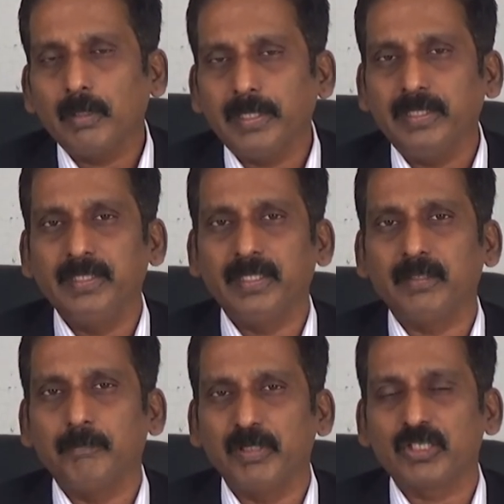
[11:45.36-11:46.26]

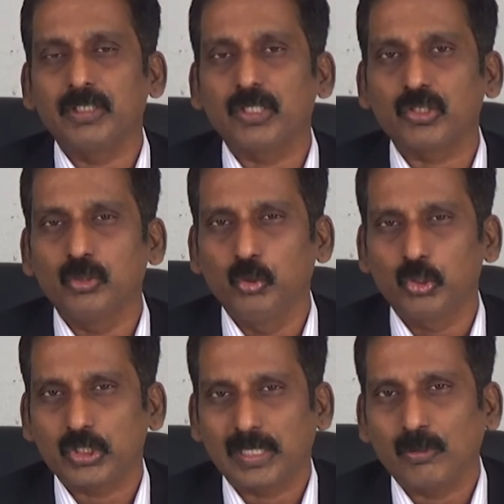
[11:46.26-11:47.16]
Indian business
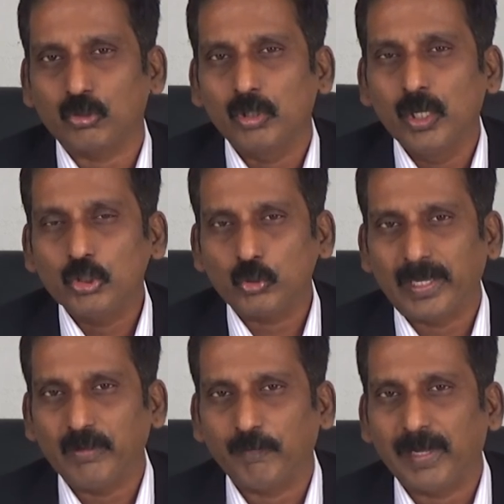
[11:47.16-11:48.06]
loses out
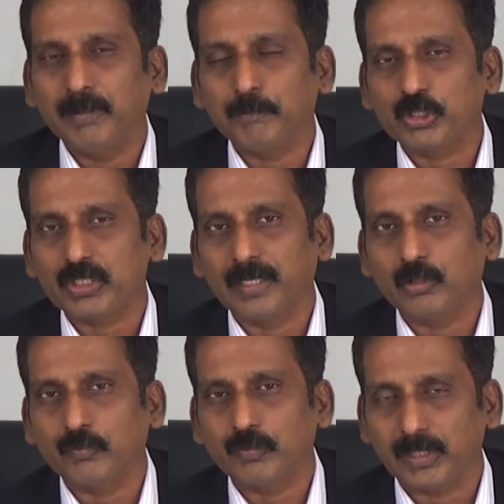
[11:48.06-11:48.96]

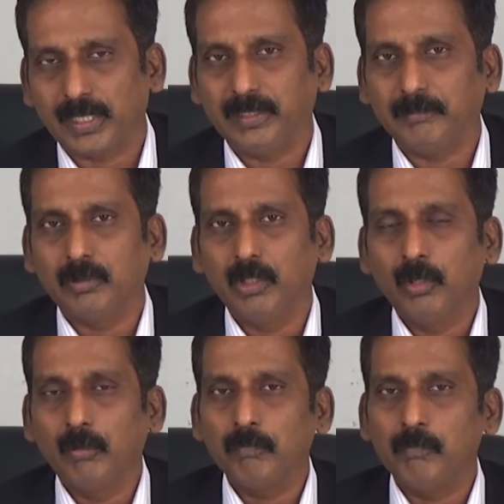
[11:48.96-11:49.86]
25% of time
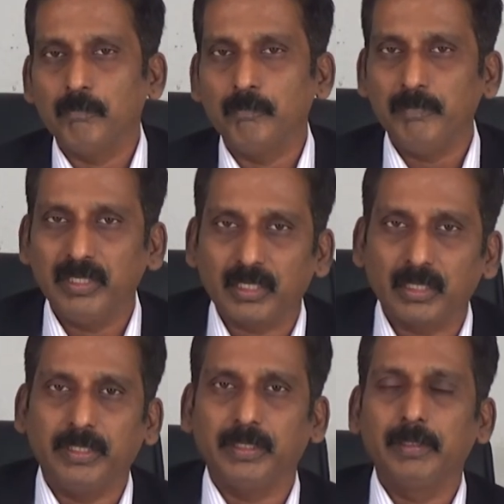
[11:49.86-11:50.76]

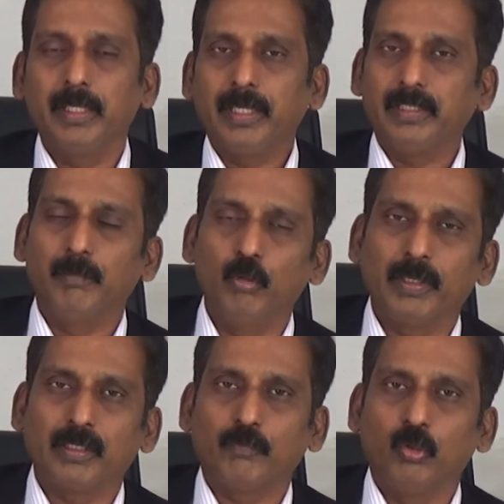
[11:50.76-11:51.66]
merely in the
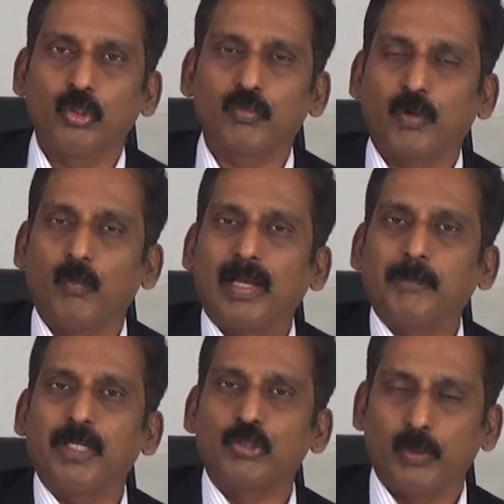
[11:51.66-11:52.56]
movement of goods from
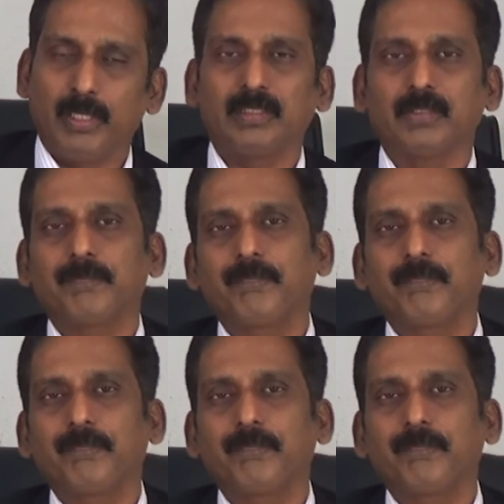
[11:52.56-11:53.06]
one place to another.